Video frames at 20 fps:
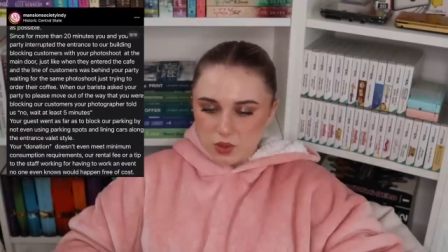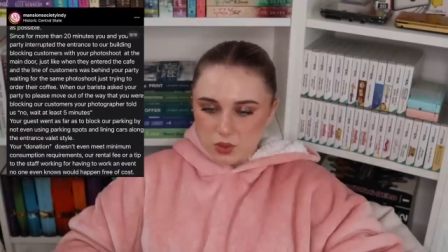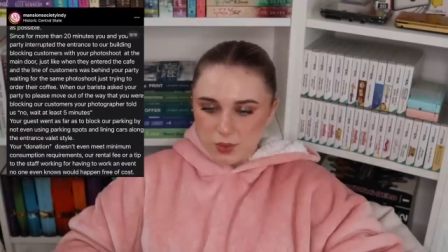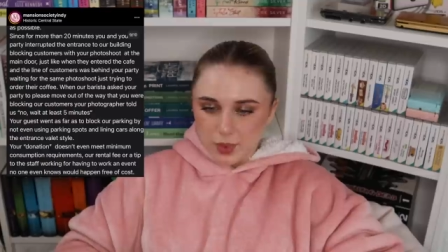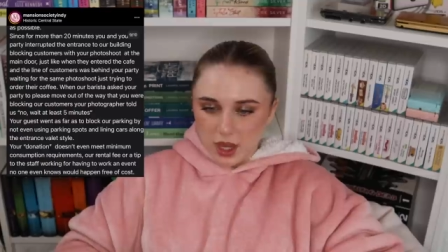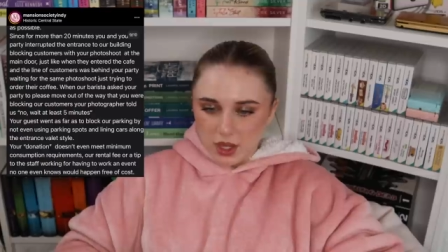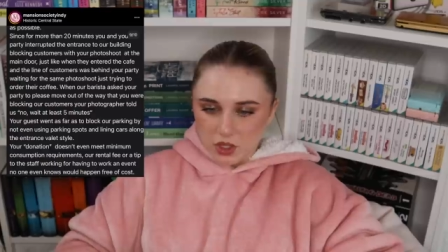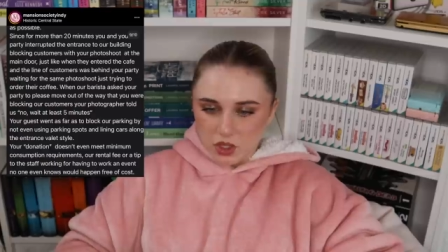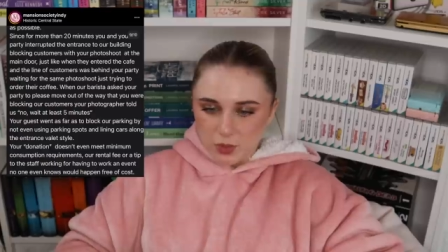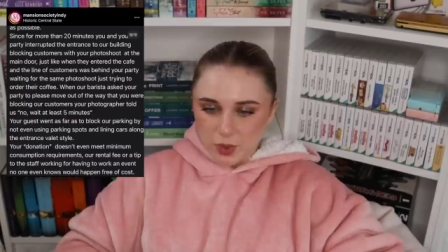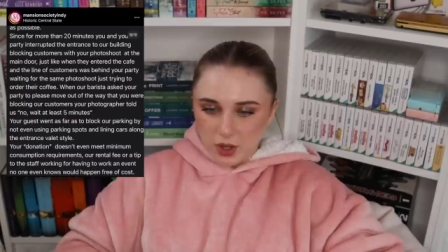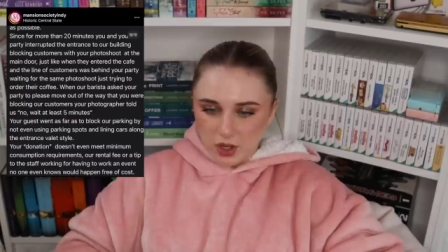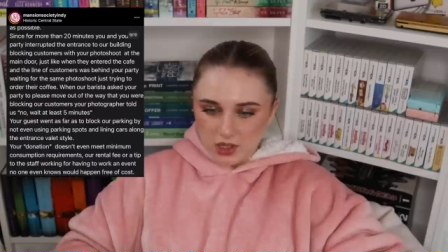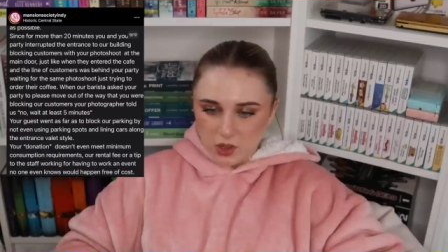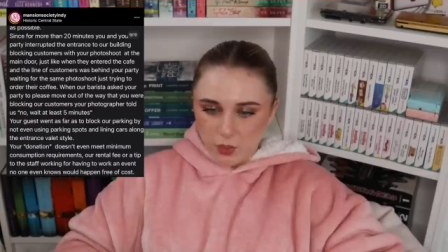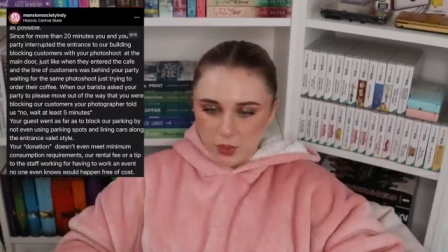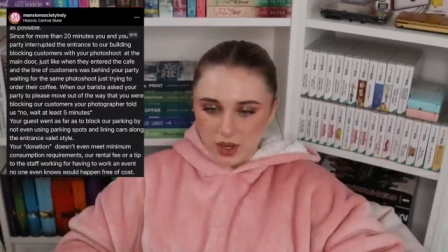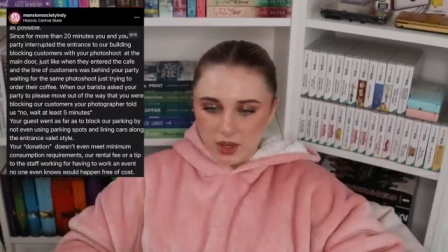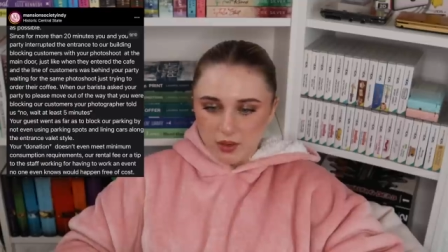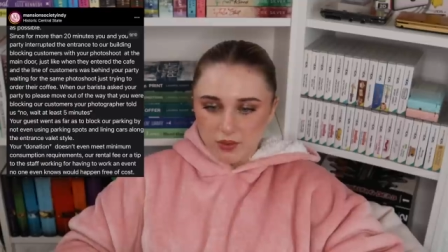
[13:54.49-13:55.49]
was behind your
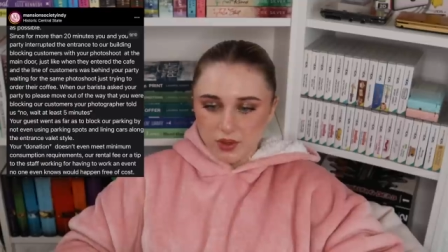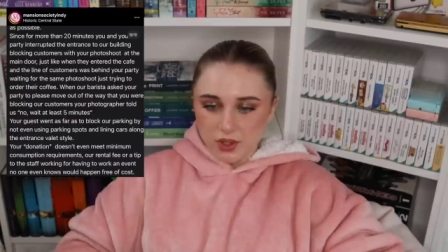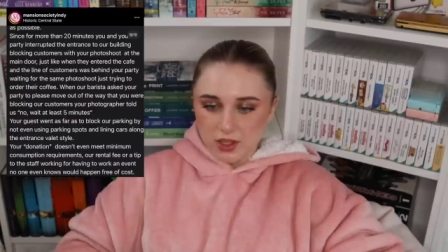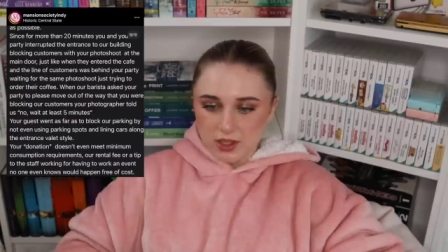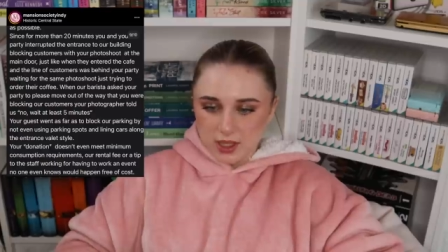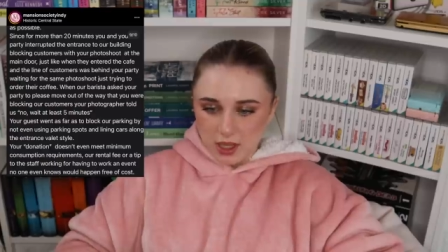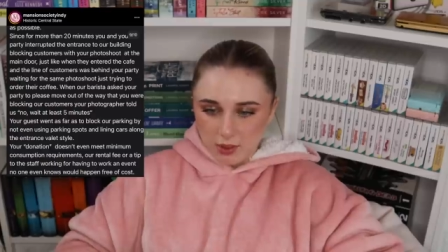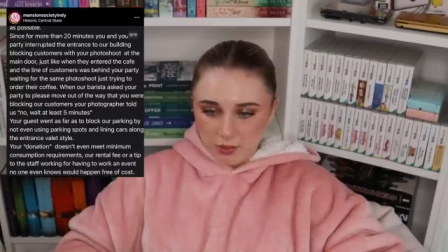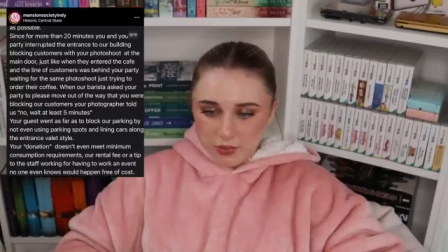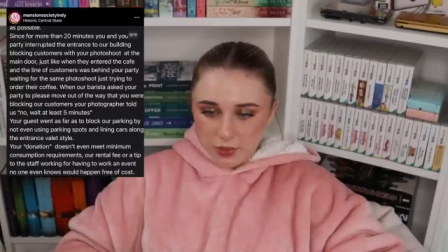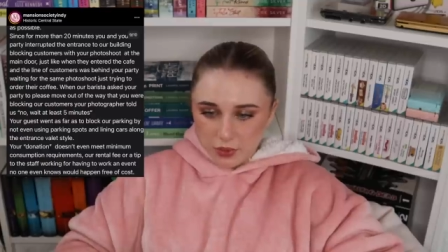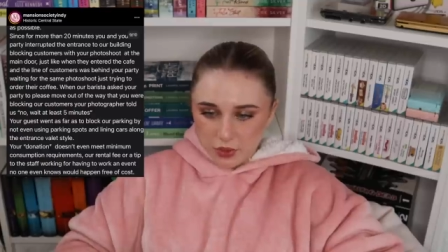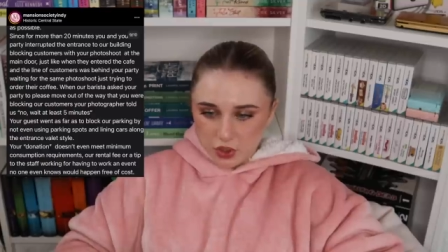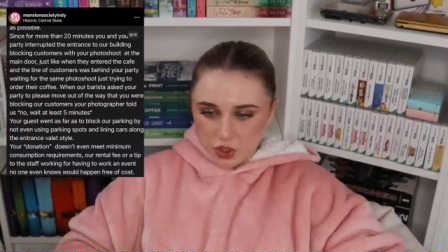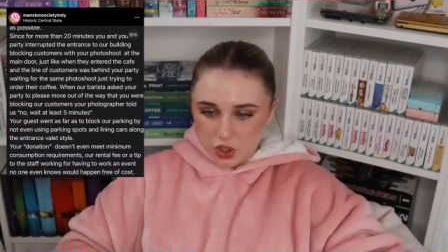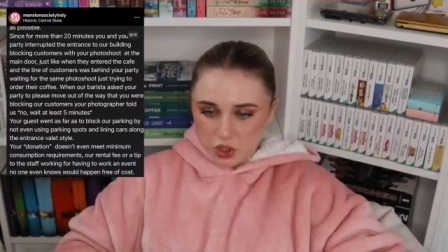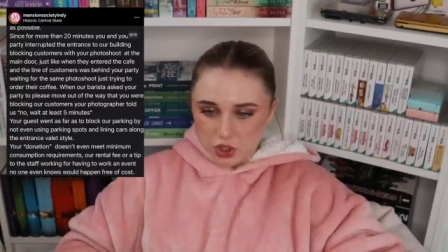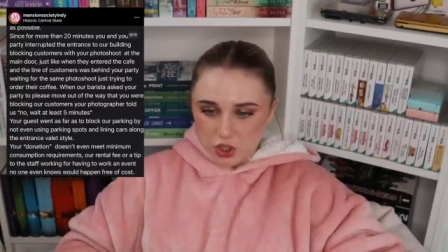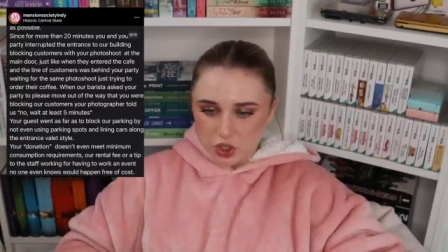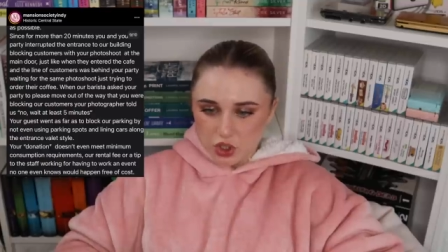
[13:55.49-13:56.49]
party waiting for the same photo
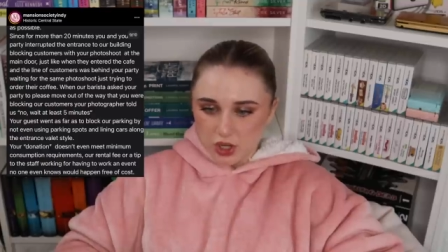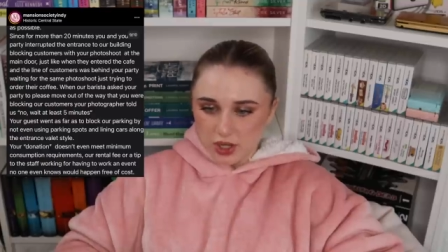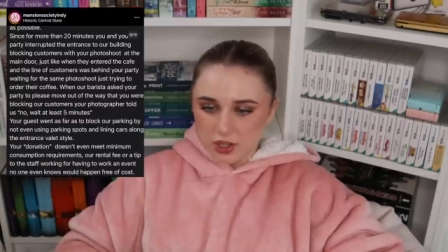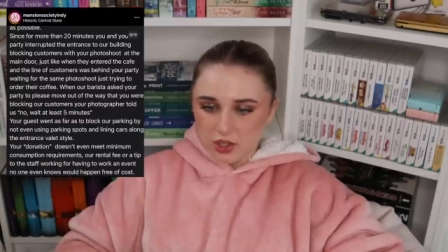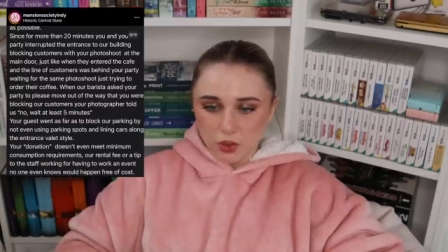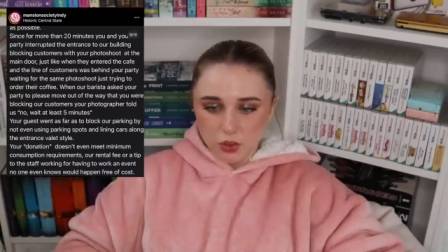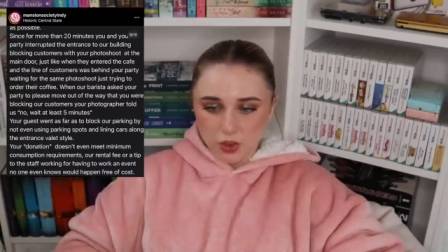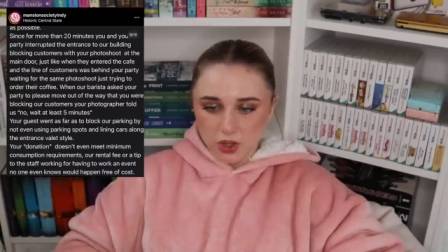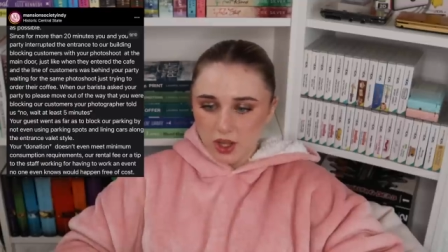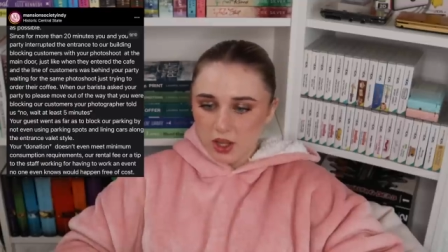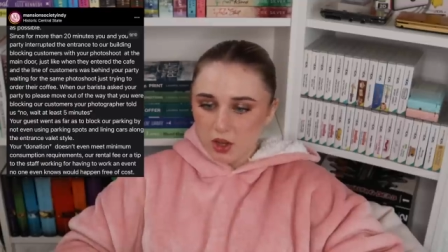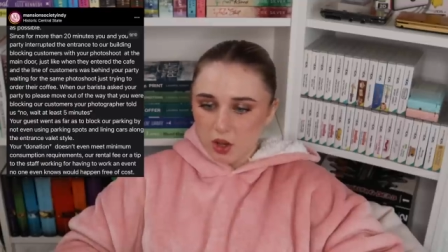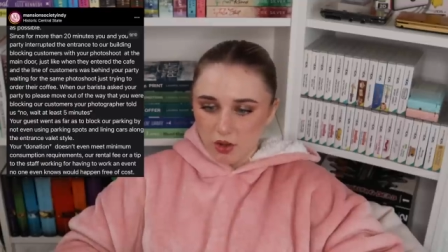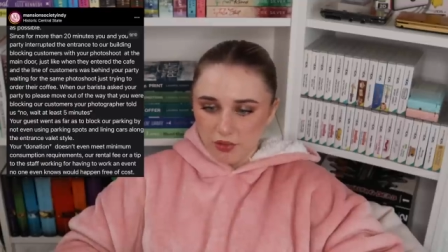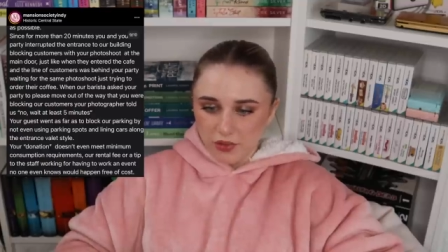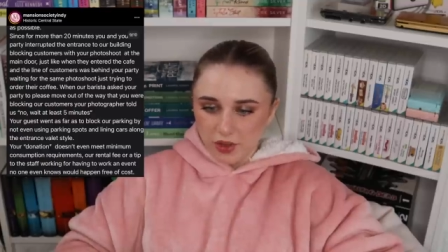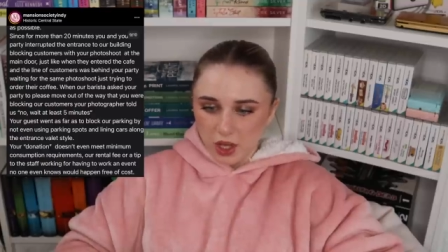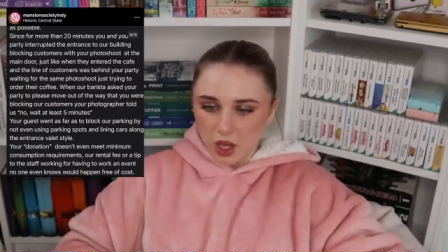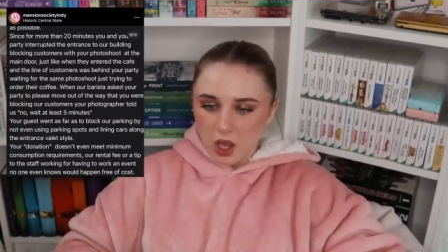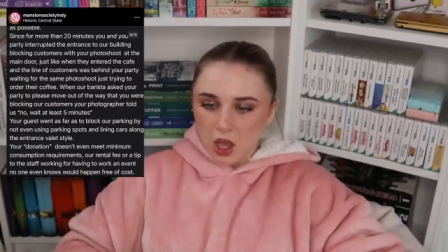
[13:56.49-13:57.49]
shoot just trying to order their
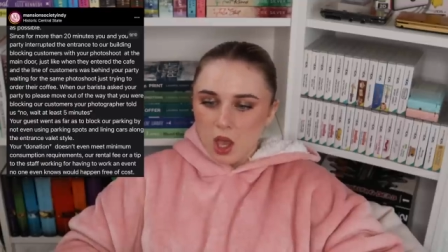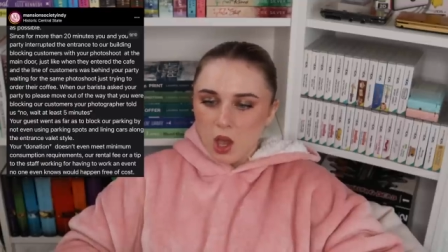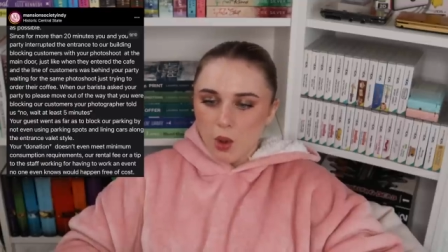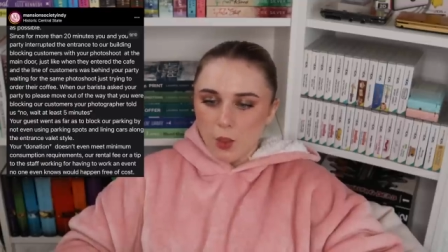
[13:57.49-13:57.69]
coffee,